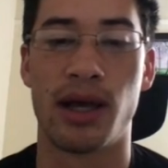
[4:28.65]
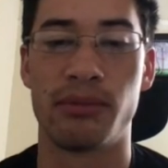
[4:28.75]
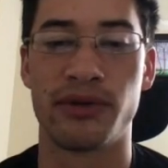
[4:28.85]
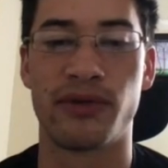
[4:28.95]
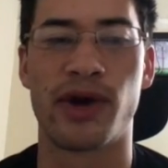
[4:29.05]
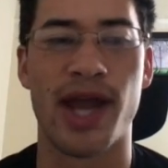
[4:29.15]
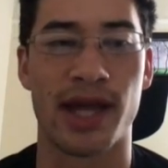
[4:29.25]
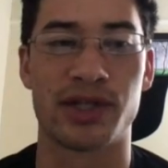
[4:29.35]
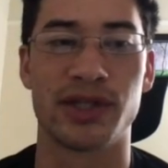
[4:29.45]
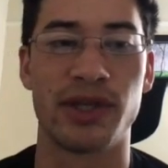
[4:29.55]
before I
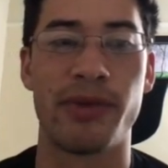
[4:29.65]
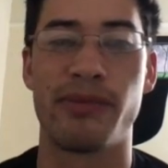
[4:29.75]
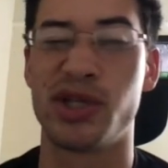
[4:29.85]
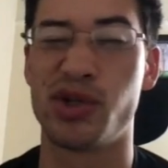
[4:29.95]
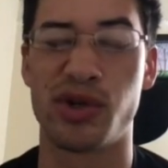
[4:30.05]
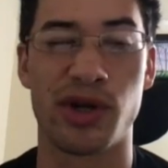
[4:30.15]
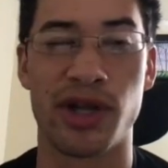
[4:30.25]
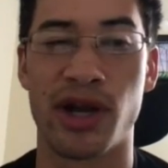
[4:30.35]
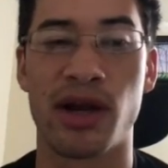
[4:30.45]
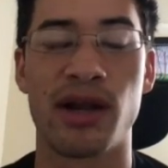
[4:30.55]
actually, maybe junior
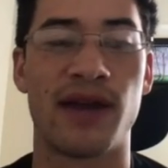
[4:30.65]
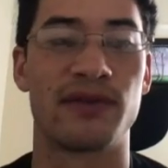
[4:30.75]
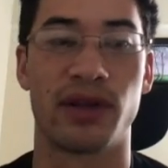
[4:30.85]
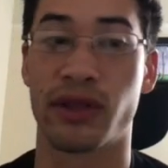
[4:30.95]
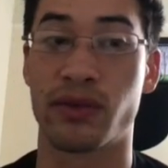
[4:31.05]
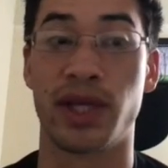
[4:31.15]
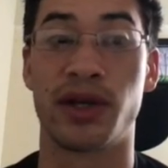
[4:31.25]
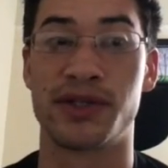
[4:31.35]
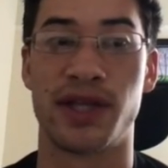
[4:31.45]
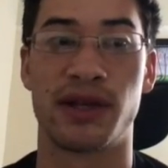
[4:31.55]
year, after 3
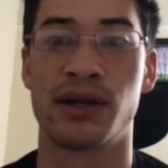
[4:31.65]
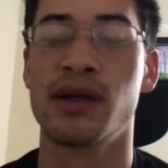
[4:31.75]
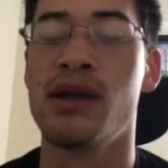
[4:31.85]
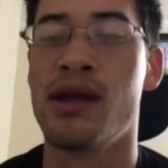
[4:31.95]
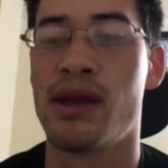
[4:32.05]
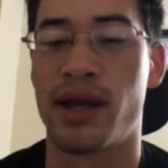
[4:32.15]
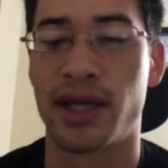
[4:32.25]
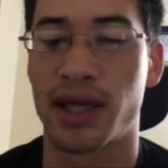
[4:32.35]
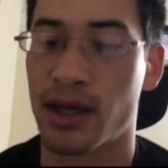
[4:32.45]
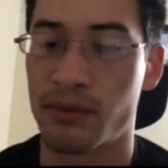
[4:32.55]
years in, and
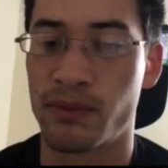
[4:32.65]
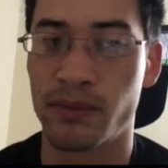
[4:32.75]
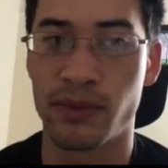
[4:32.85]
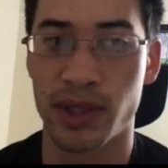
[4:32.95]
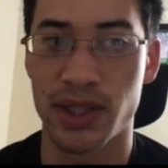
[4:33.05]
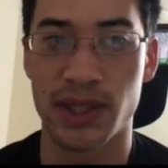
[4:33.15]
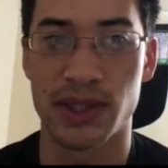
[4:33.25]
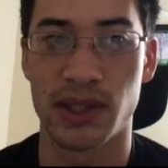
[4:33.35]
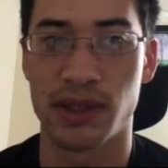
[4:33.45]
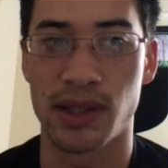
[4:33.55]
I got pretty decent.